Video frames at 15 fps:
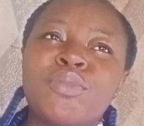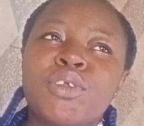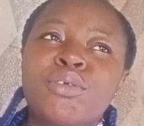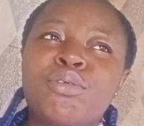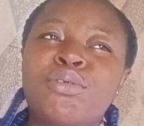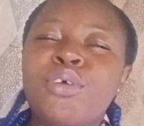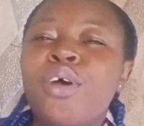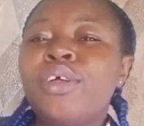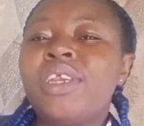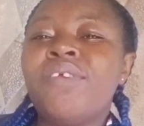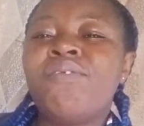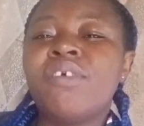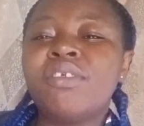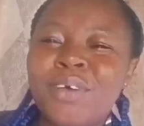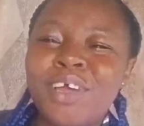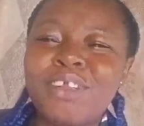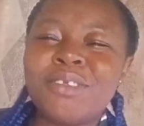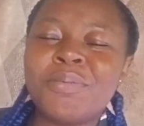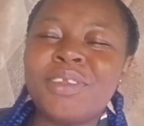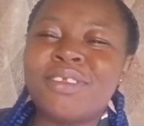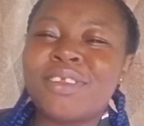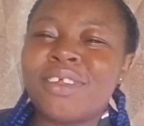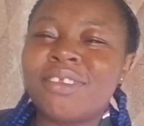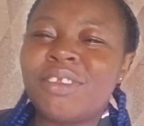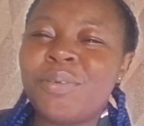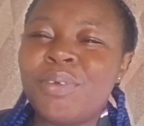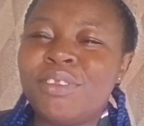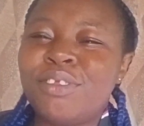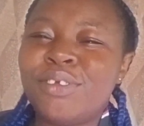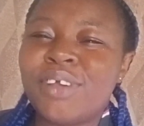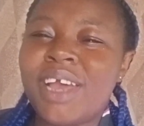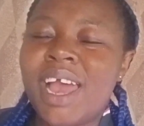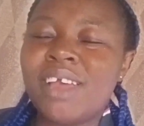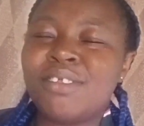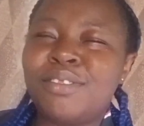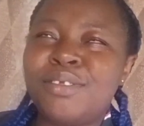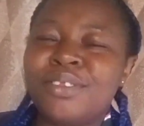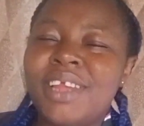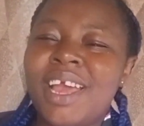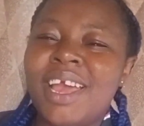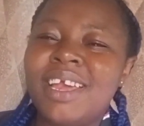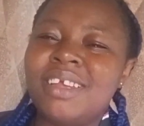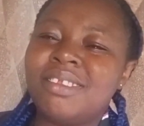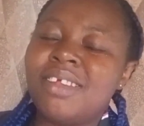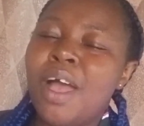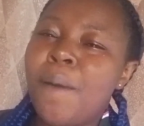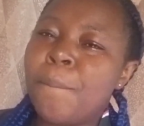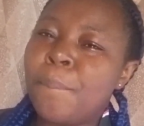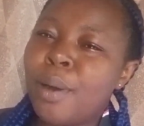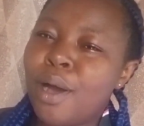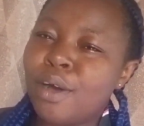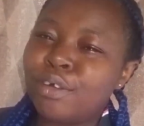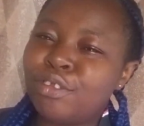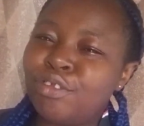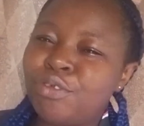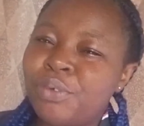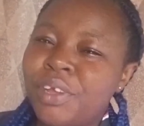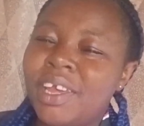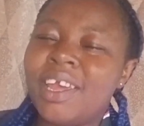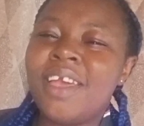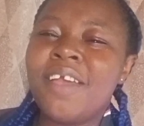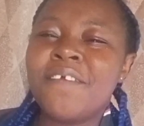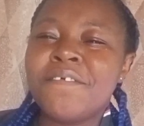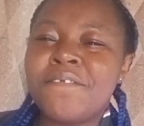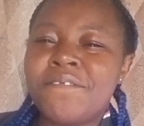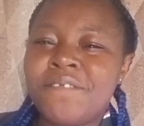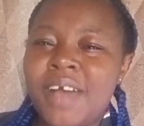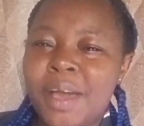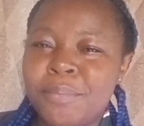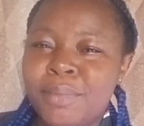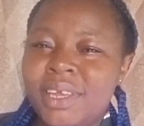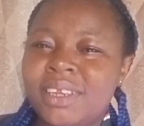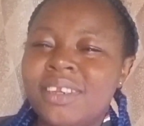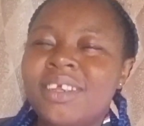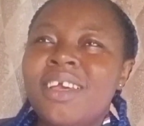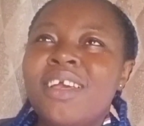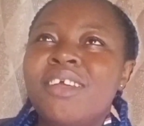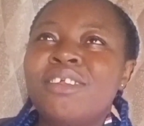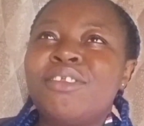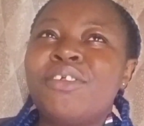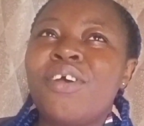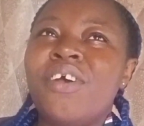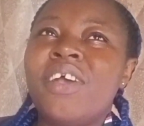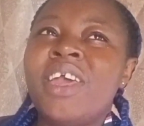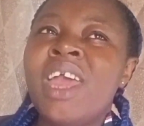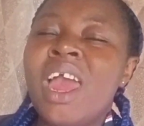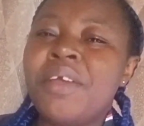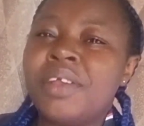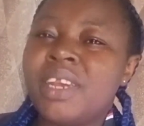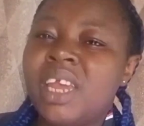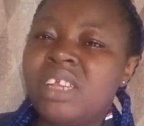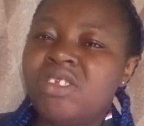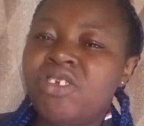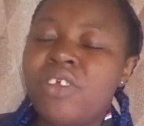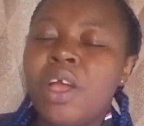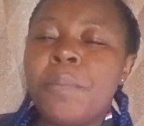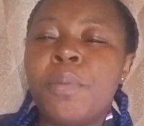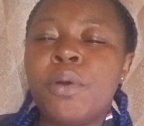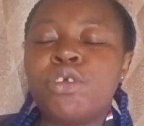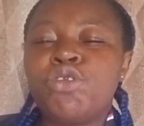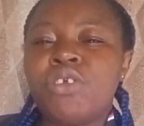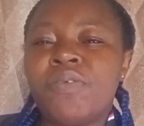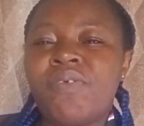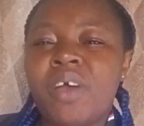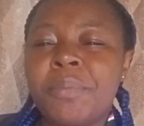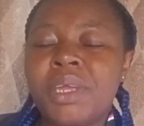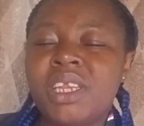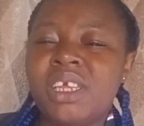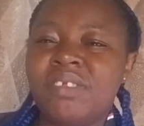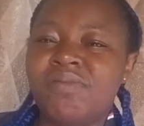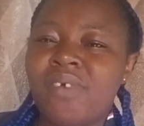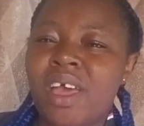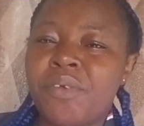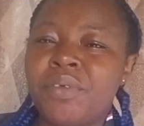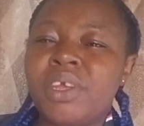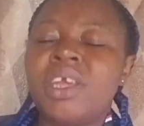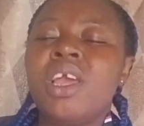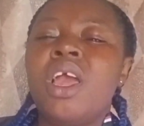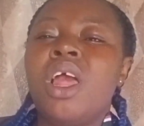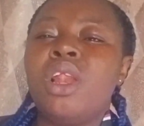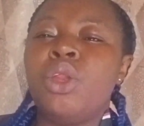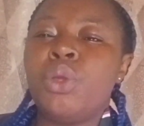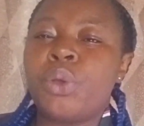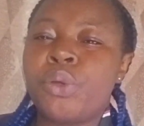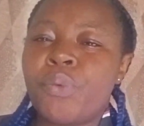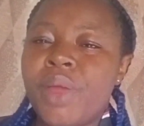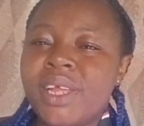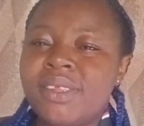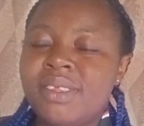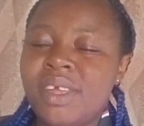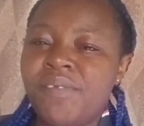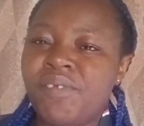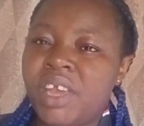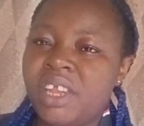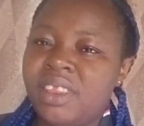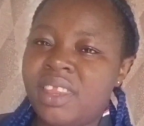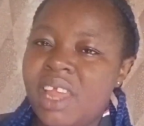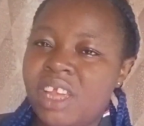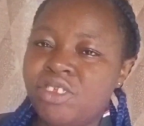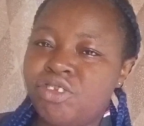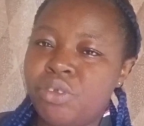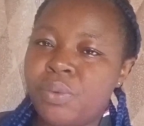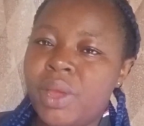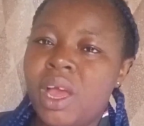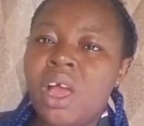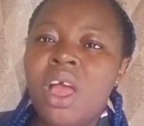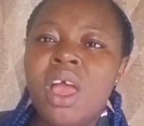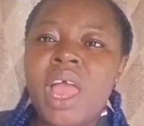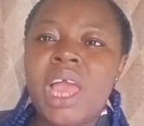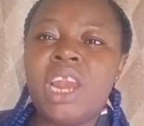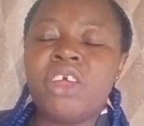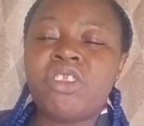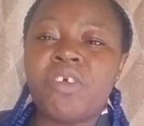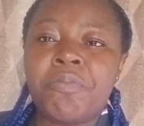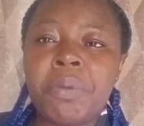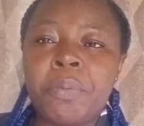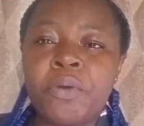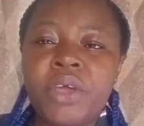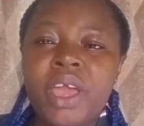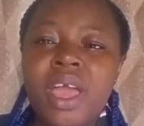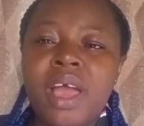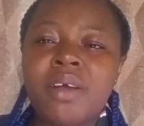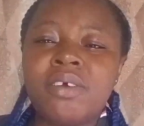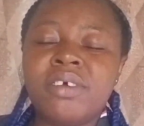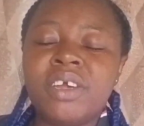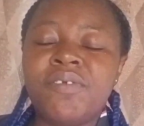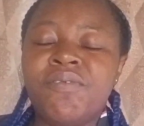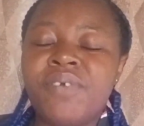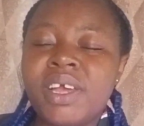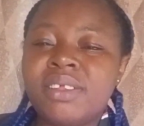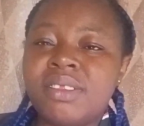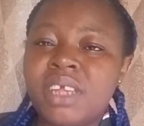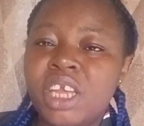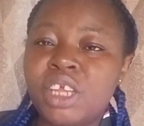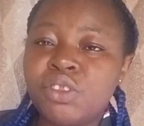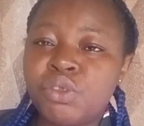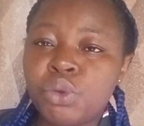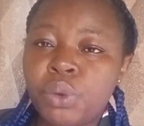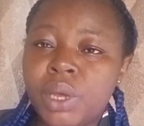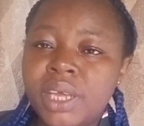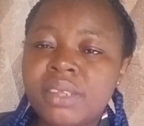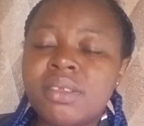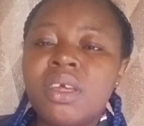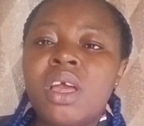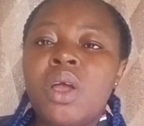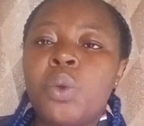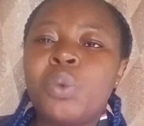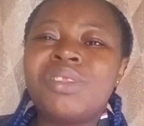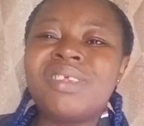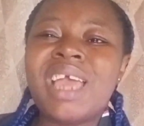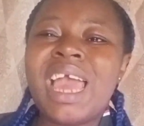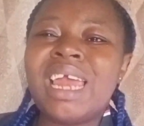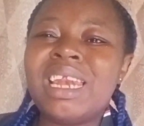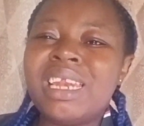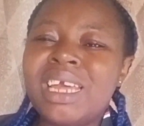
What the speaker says: So the food I'm going to be discussing with you guys today is poultry farming. So here in Nigeria, poultry farming is very lucrative in Nigeria. A lot of people invest into it with a